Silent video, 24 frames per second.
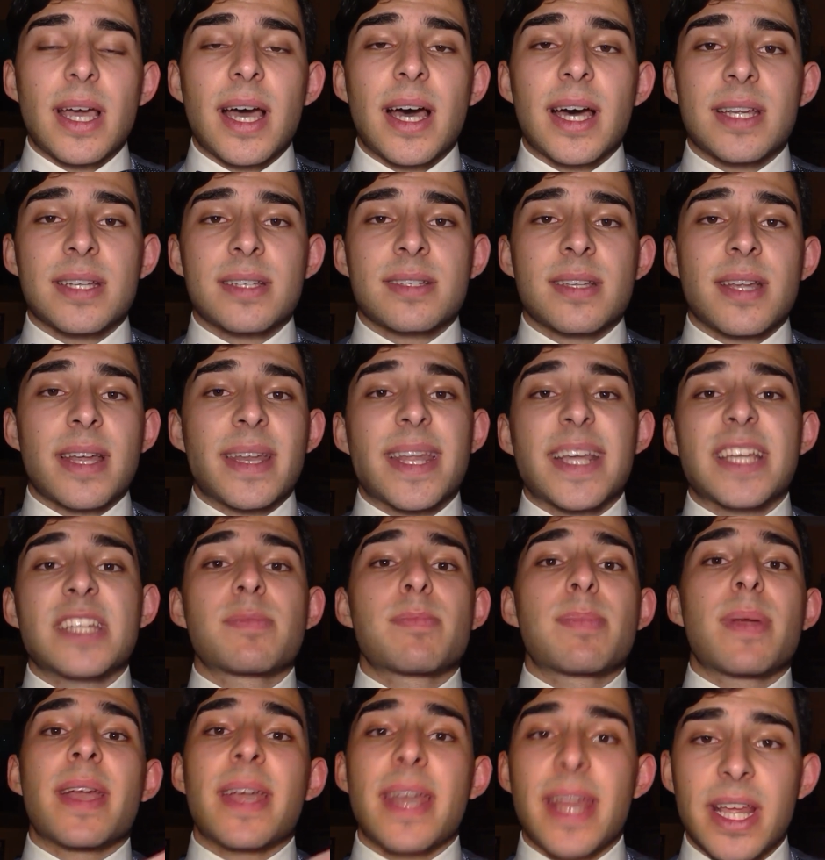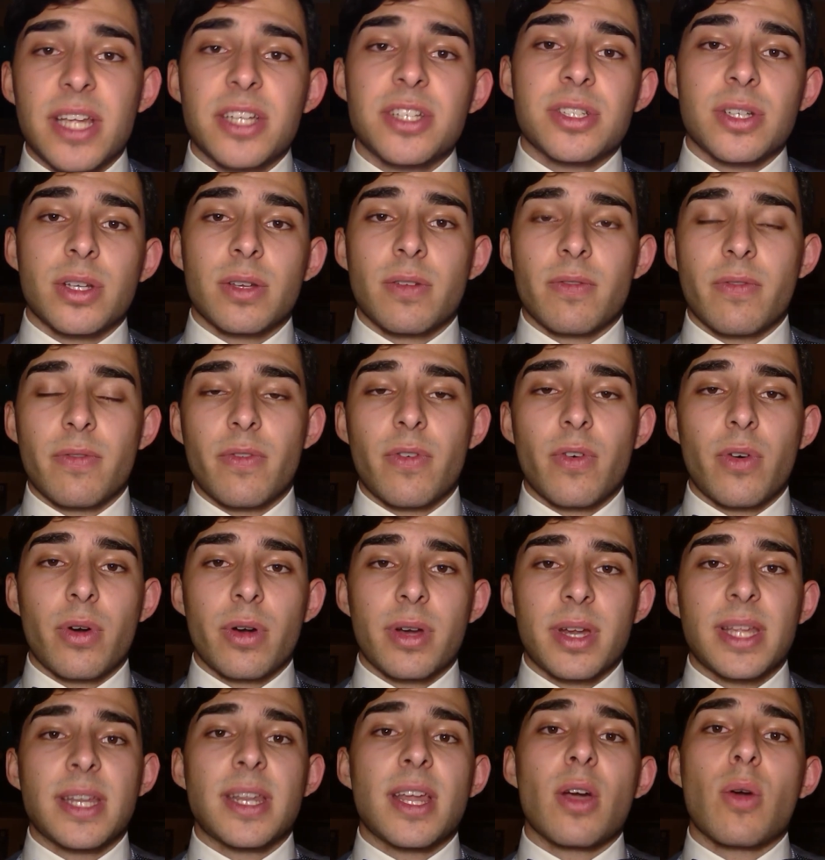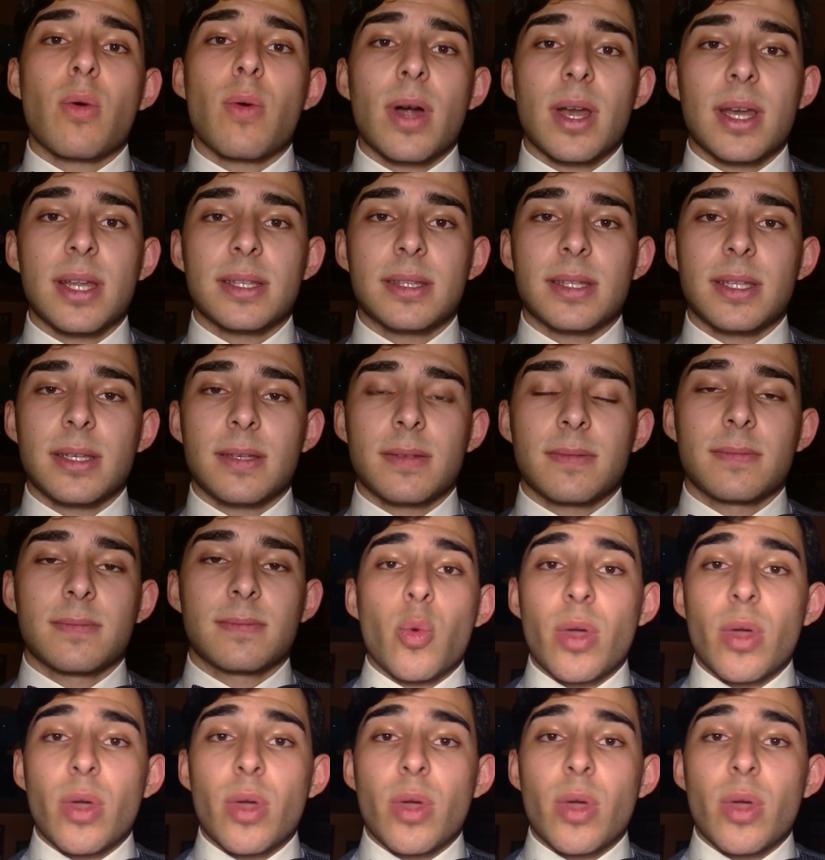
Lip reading: as an explanation for inequality.